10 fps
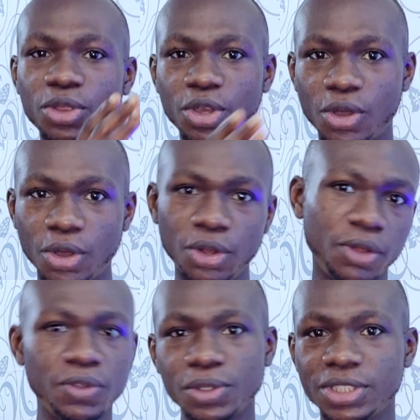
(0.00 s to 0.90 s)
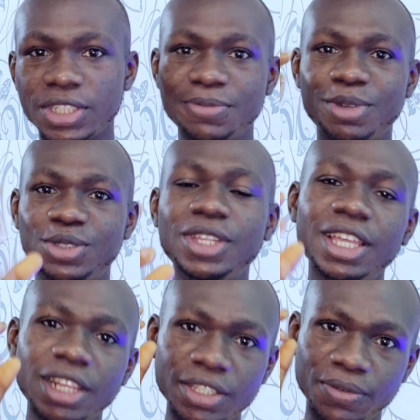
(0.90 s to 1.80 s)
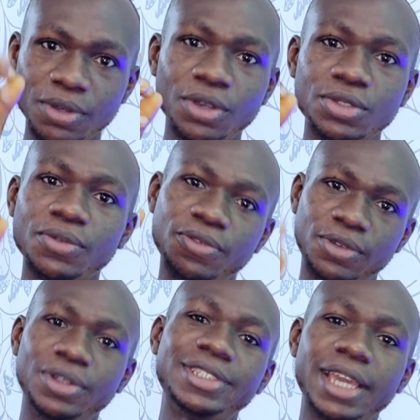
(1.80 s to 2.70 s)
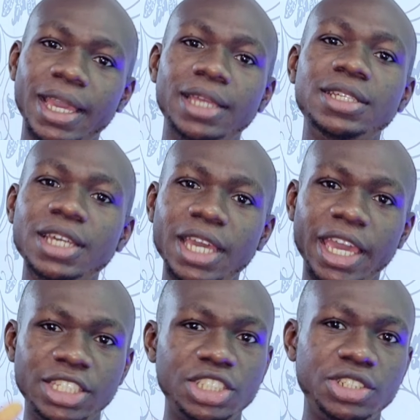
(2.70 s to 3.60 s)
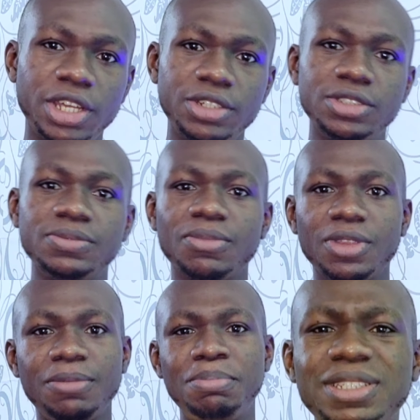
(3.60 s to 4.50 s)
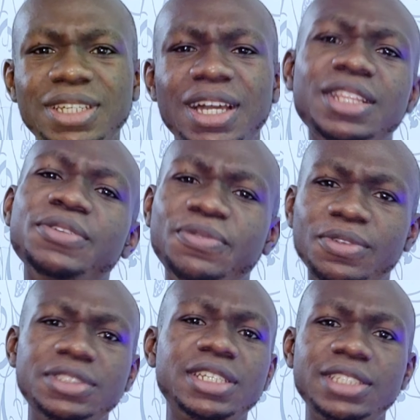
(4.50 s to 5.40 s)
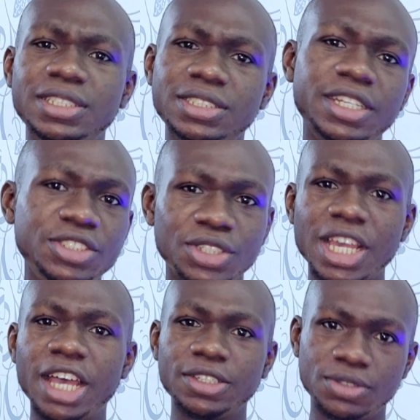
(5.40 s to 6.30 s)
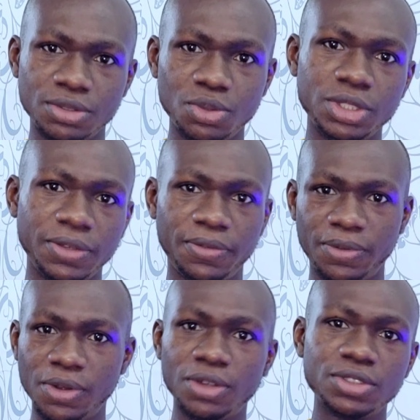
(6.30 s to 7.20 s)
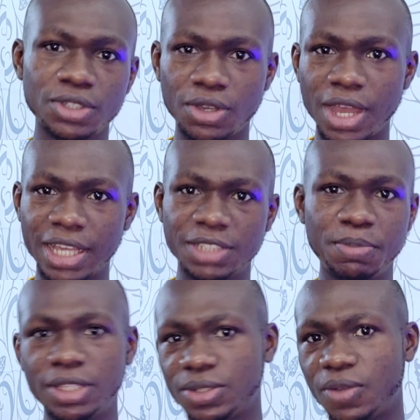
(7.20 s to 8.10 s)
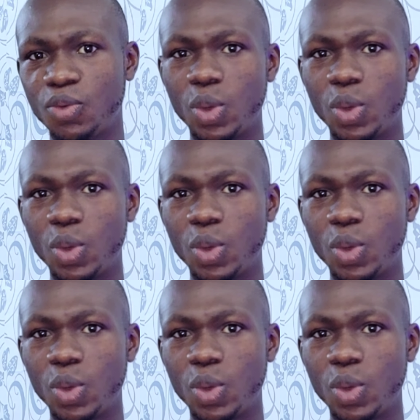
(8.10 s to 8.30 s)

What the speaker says: on all of those things. But today, let's focus on front-end engineering. Basically, front-end engineering just has to do with the front aspects of